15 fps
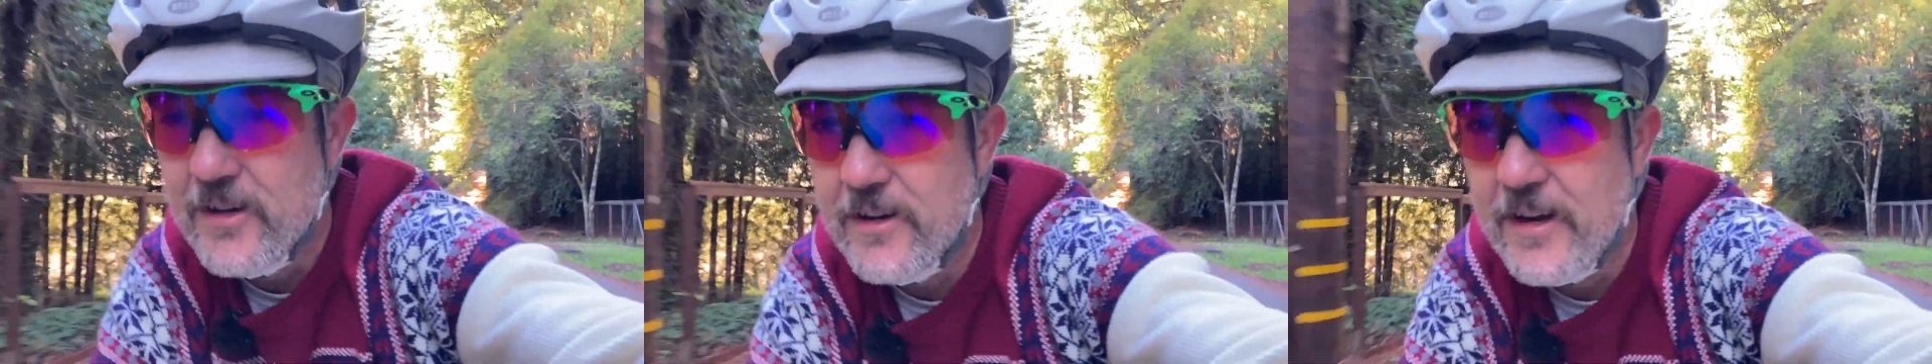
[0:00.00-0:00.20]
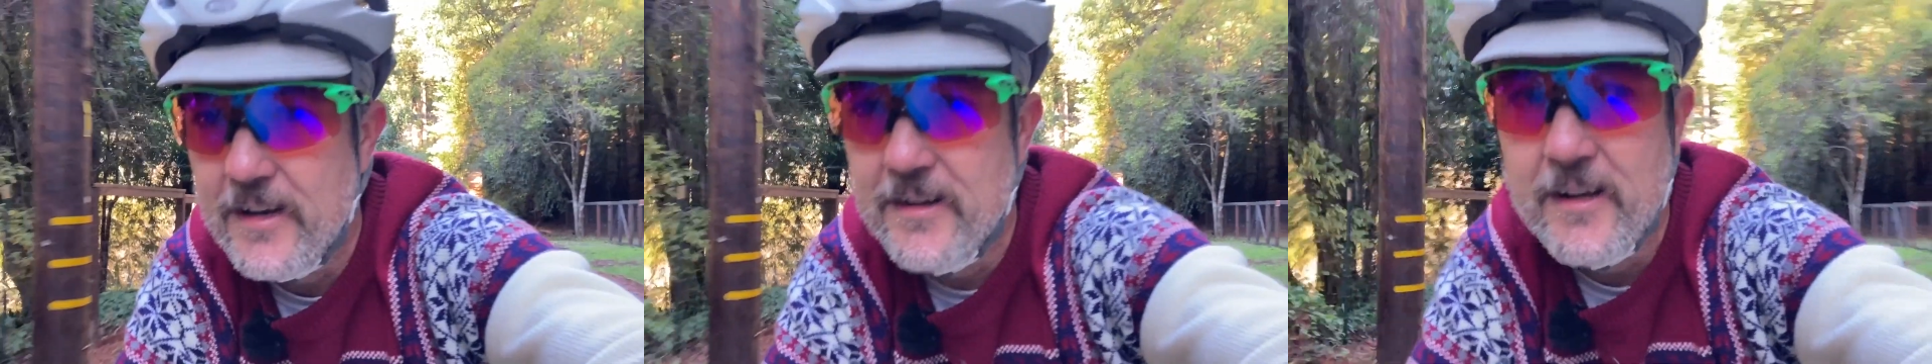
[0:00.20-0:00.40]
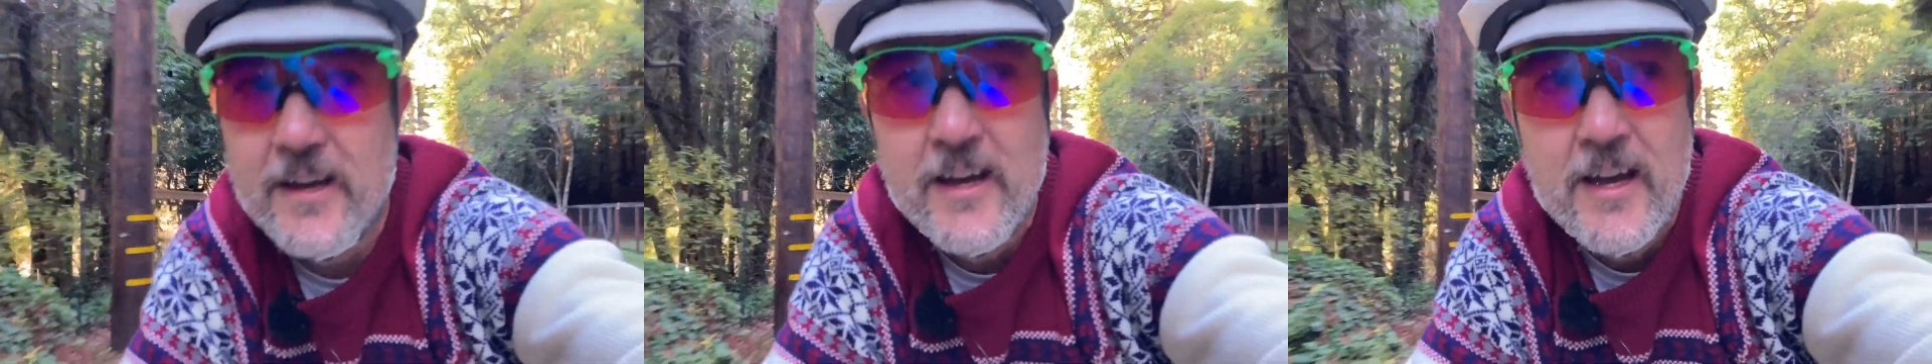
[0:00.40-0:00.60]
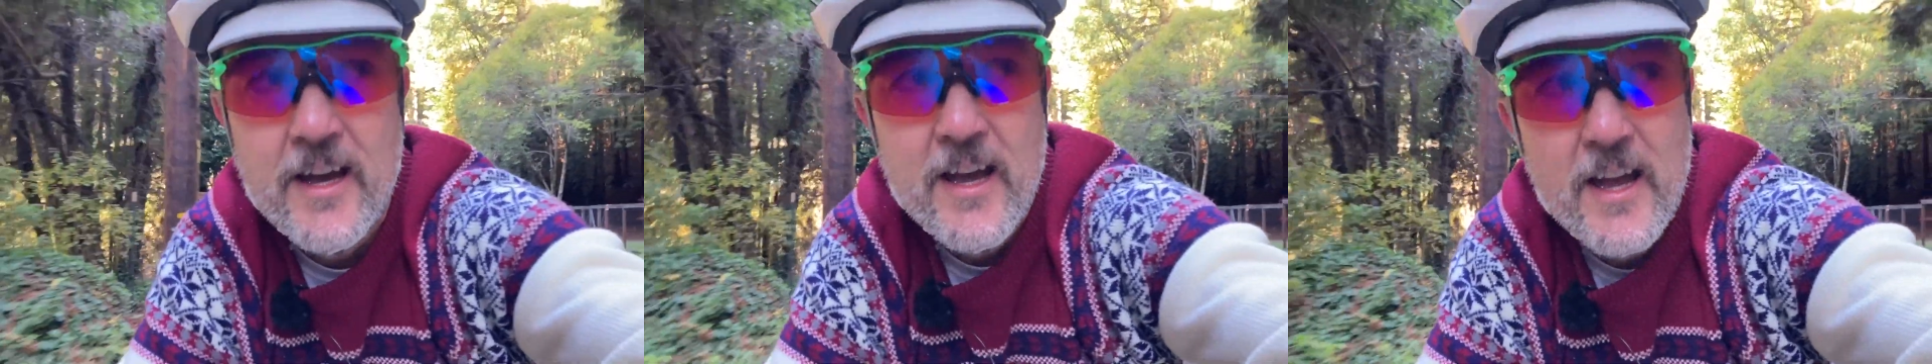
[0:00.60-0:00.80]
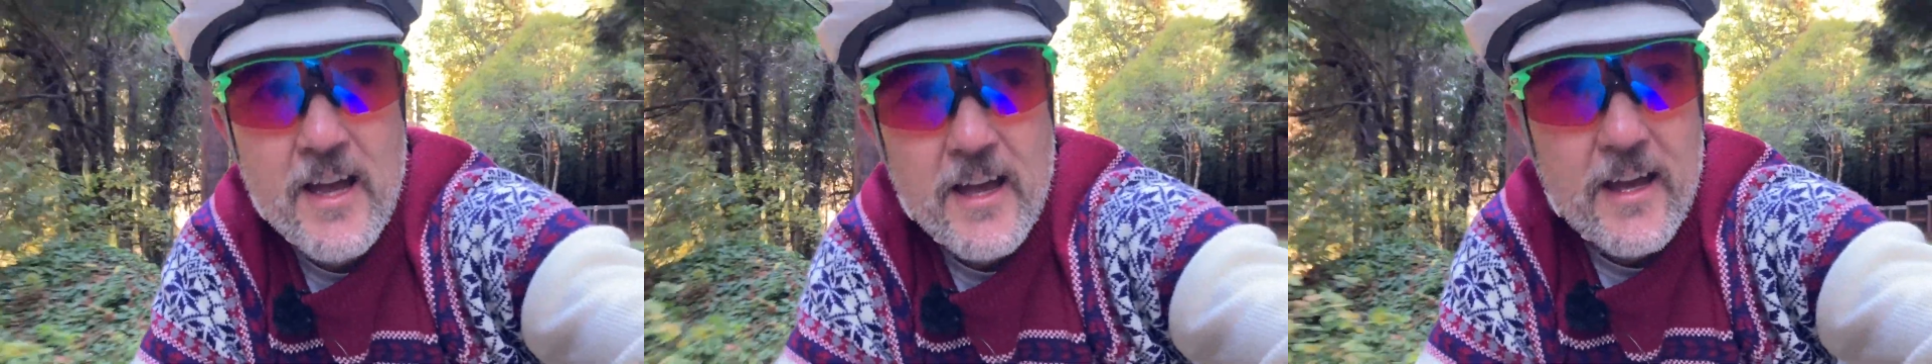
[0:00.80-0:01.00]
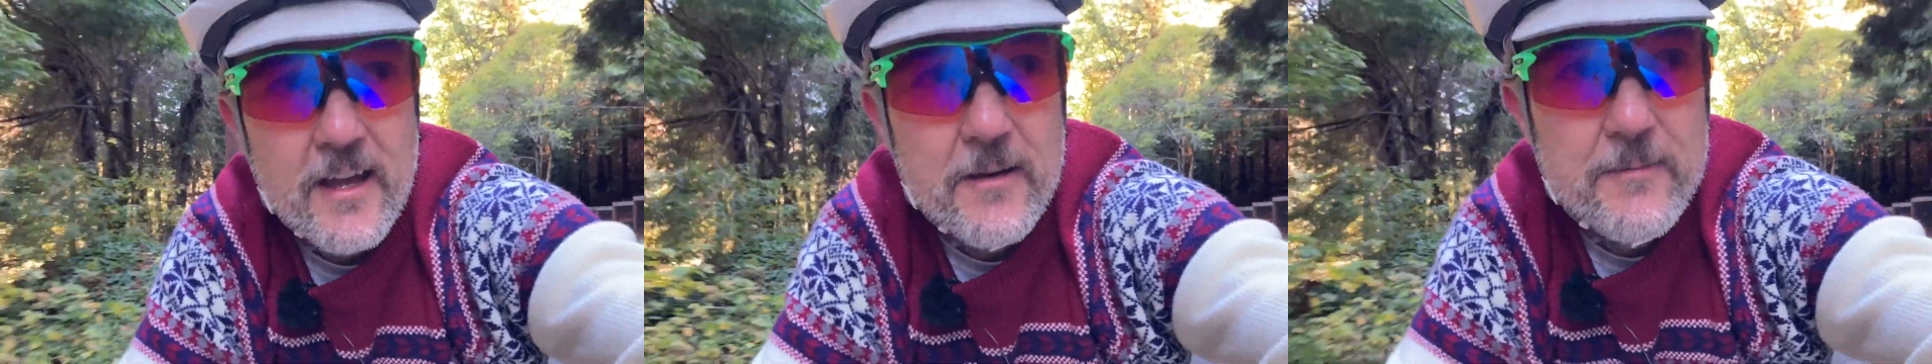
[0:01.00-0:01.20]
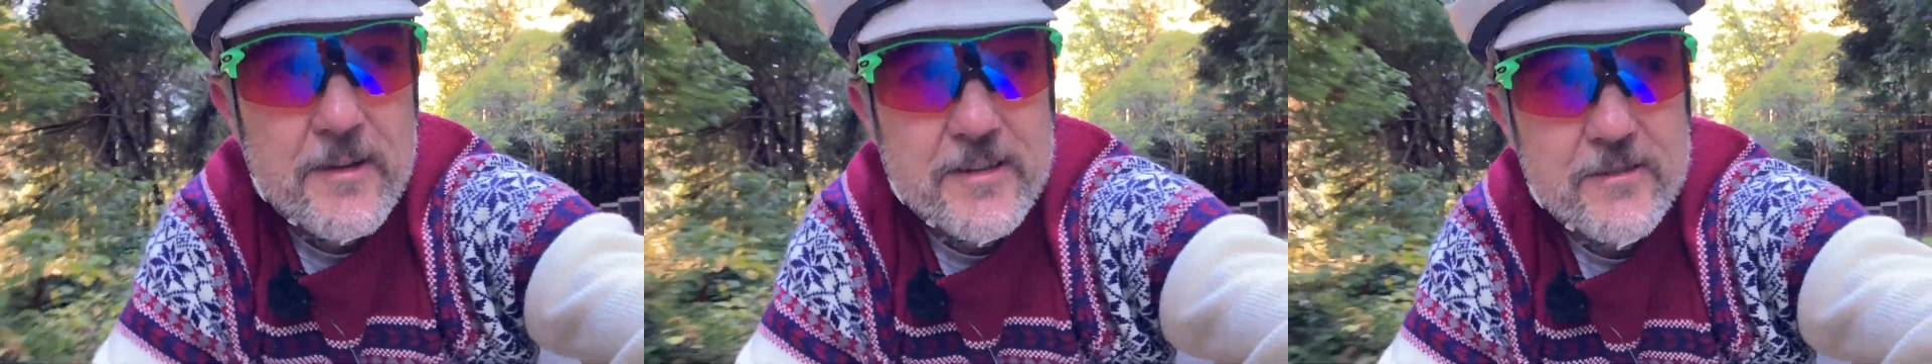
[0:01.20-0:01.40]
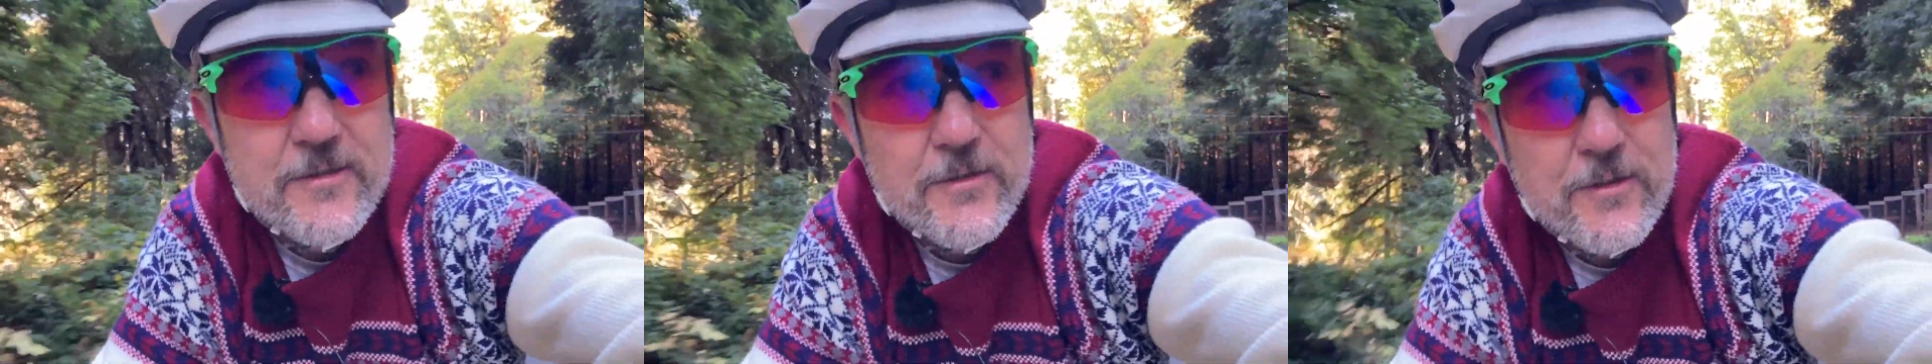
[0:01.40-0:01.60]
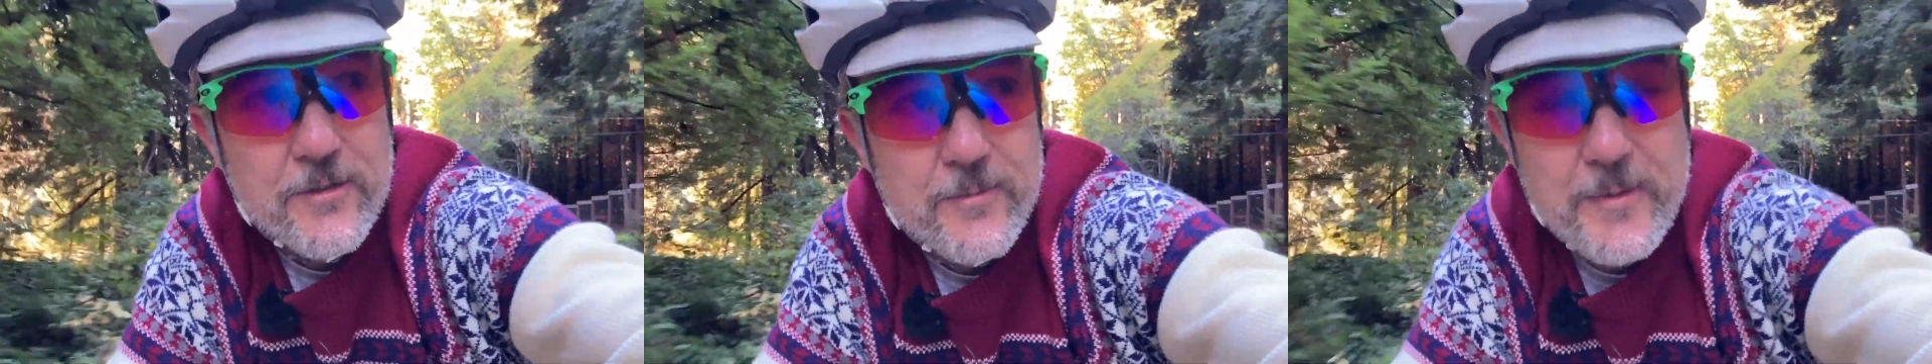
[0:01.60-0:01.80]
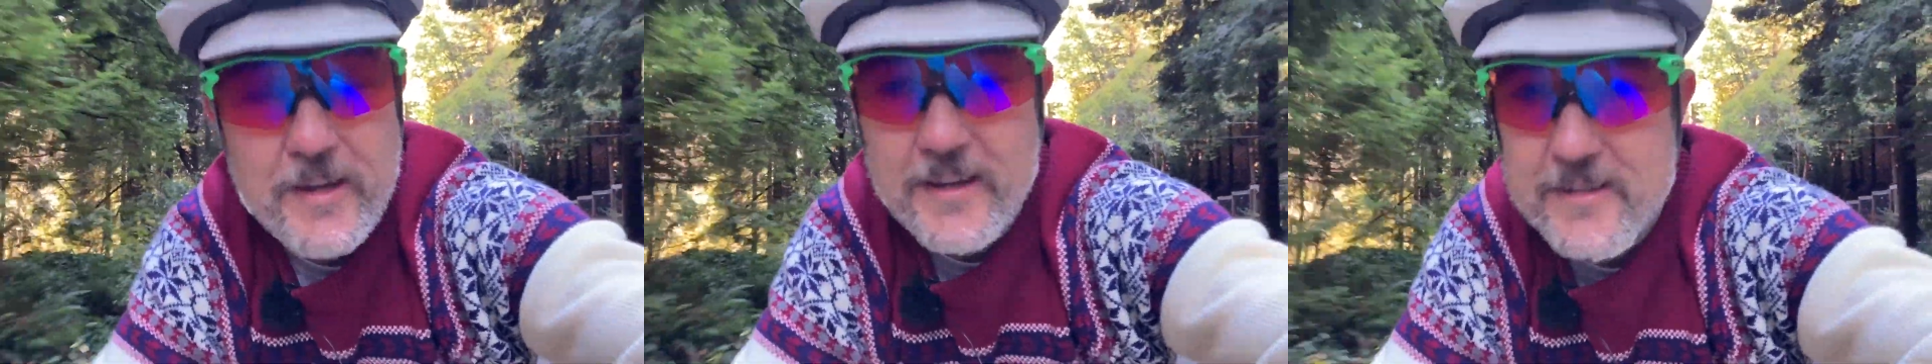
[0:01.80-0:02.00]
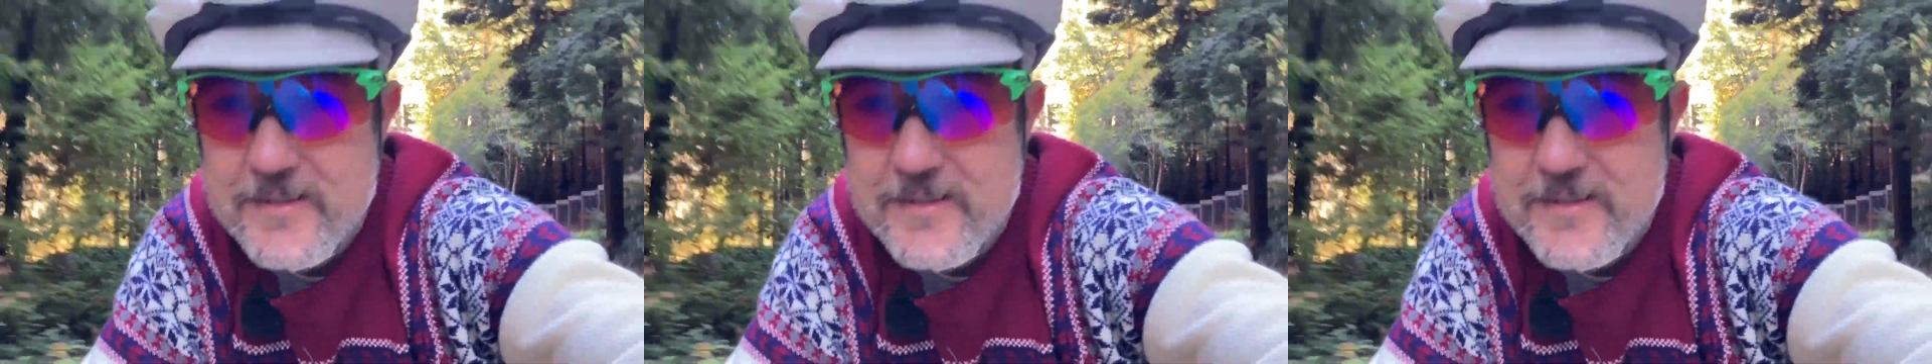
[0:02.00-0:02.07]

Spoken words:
end. And Miss Cool's being